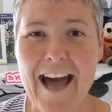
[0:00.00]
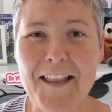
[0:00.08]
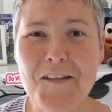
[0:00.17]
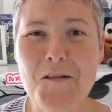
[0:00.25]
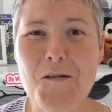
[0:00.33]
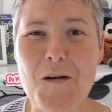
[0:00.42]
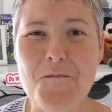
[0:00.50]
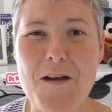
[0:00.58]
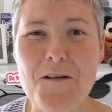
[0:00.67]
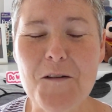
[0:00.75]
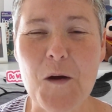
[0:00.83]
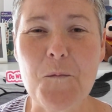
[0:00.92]
Hello and
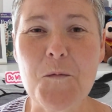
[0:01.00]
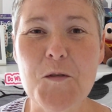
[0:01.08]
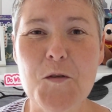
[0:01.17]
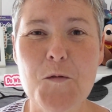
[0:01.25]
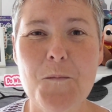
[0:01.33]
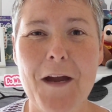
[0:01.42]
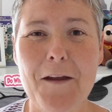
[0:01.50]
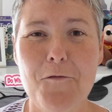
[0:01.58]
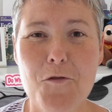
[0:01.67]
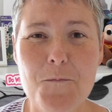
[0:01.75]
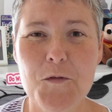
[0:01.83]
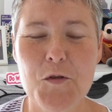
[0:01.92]
welcome to my
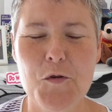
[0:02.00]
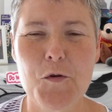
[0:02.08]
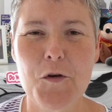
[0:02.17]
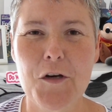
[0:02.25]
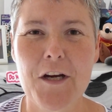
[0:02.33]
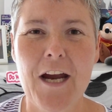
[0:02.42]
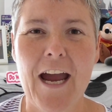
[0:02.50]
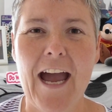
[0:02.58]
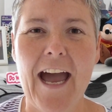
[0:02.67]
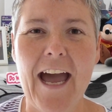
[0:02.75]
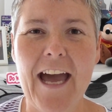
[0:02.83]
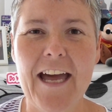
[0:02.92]
room tour
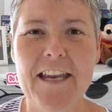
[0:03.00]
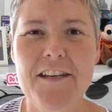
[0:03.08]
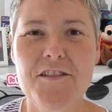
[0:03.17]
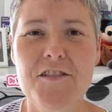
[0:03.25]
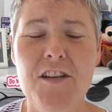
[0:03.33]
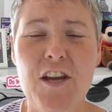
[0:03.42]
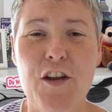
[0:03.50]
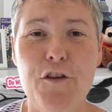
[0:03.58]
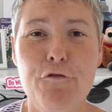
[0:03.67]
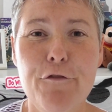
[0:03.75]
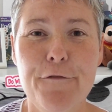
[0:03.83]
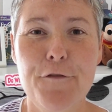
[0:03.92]
and
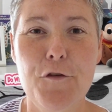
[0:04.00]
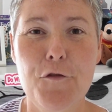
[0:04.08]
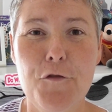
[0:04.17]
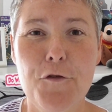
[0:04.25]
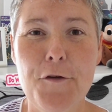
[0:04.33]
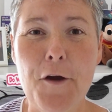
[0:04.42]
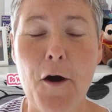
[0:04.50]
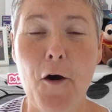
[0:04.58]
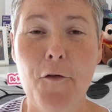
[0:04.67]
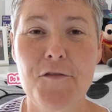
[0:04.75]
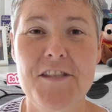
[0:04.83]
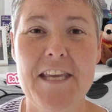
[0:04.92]
review
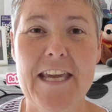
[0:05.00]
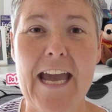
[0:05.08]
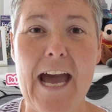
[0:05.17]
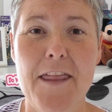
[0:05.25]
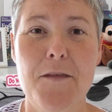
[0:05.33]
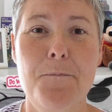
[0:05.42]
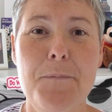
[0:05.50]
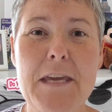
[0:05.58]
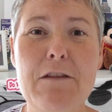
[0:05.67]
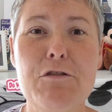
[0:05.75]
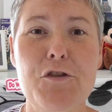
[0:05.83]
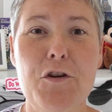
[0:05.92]
of staying at the
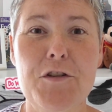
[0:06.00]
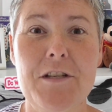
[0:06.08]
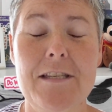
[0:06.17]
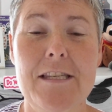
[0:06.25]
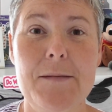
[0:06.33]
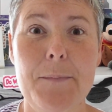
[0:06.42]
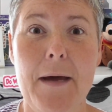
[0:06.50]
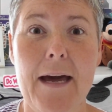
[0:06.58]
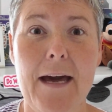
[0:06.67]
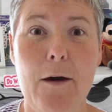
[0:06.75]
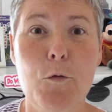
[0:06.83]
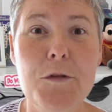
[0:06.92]
Bee Resort and
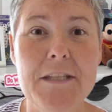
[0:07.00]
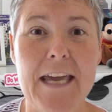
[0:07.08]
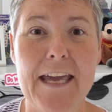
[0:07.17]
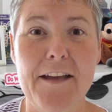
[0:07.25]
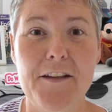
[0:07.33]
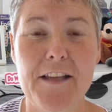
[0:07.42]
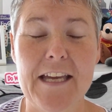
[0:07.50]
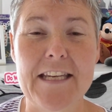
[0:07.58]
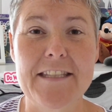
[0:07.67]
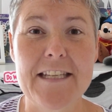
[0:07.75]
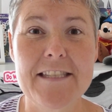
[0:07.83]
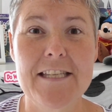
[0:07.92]
Spa Hotel
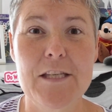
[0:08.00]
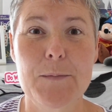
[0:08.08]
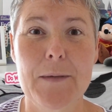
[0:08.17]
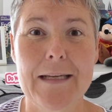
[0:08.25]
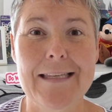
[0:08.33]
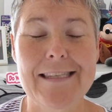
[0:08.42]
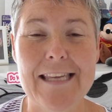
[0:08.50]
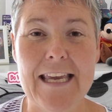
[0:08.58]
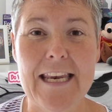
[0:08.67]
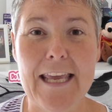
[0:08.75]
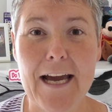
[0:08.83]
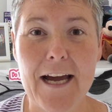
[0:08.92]
in Disney Springs
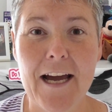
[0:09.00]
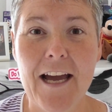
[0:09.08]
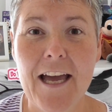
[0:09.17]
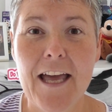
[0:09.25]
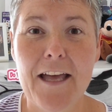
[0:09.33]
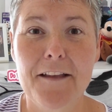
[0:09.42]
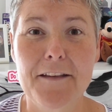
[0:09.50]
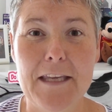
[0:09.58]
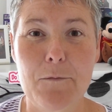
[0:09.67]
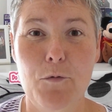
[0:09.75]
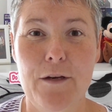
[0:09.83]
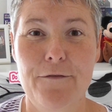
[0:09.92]
area,
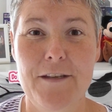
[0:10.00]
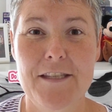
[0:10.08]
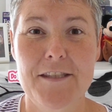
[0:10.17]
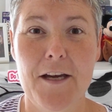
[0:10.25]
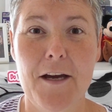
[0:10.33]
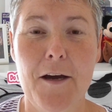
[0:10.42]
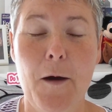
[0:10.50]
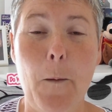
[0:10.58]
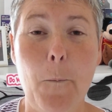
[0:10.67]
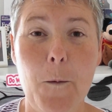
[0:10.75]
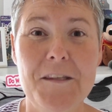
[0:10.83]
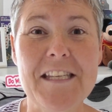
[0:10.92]
Lake Buena Vista,
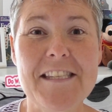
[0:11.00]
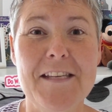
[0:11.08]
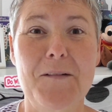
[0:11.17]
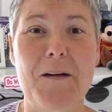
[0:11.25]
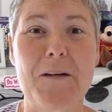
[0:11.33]
Walt Disney